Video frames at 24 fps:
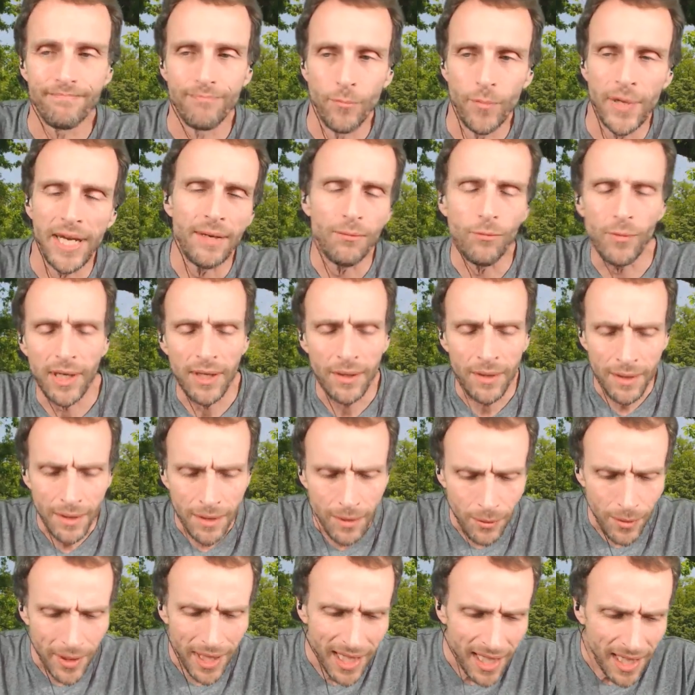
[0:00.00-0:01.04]

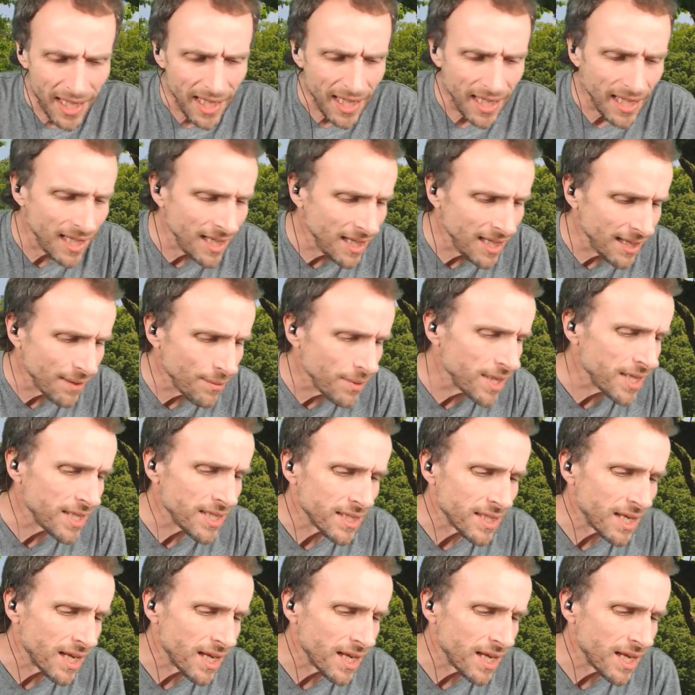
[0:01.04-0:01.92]
it was